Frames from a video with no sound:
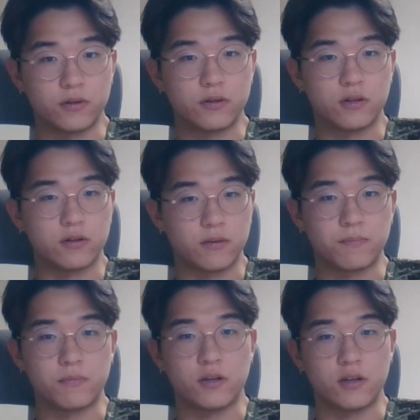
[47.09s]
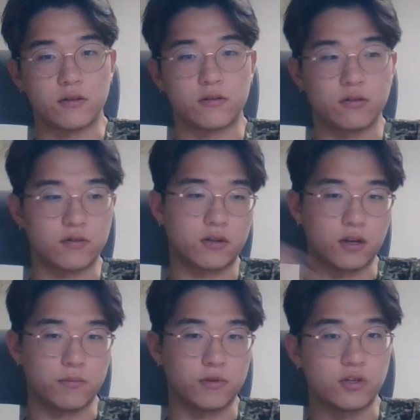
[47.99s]
then it
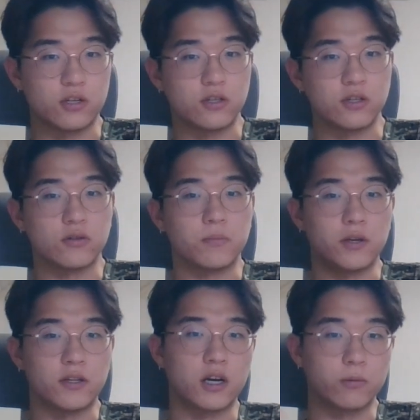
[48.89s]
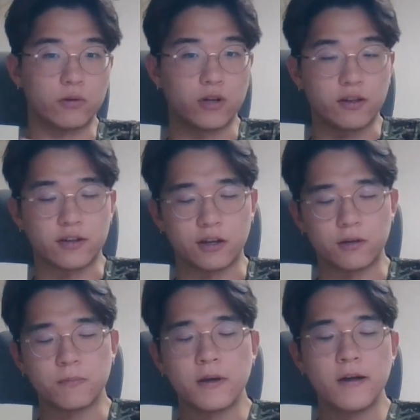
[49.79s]
can be changed into p-type or n-type,